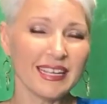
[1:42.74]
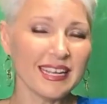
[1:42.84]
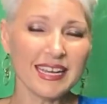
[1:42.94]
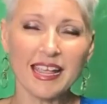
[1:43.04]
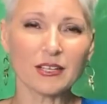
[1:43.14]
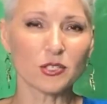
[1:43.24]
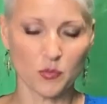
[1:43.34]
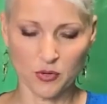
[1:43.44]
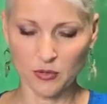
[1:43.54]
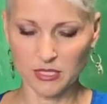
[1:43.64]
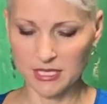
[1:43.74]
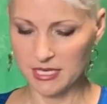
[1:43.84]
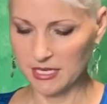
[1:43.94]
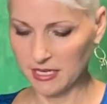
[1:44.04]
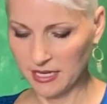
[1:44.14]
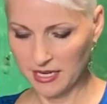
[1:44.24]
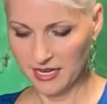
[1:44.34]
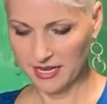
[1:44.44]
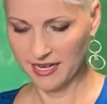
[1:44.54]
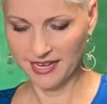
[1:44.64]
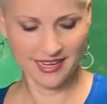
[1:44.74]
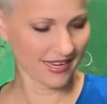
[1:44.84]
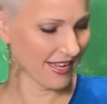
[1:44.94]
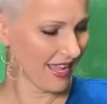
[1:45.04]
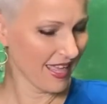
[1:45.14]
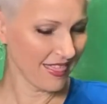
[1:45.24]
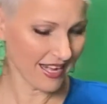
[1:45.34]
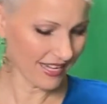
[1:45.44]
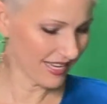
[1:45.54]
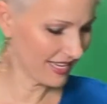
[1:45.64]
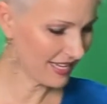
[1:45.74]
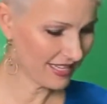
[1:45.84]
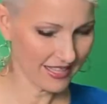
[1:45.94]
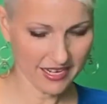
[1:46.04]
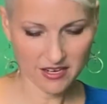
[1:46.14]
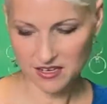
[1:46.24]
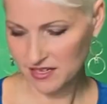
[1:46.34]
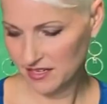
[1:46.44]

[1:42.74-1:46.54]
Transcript: any extra protein that I can get in there.